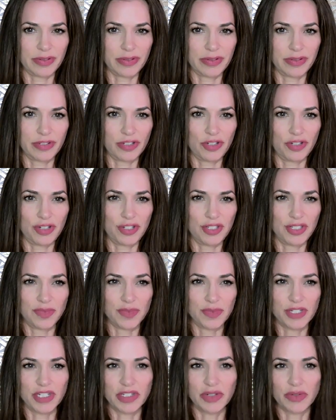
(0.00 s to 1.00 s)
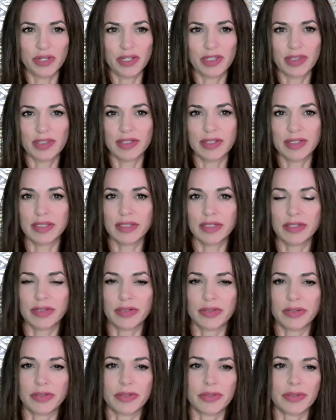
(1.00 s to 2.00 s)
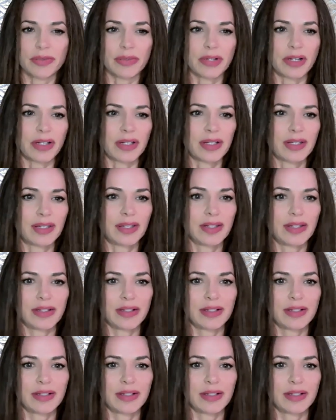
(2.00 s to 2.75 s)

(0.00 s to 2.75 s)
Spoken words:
she's been doing this too, right?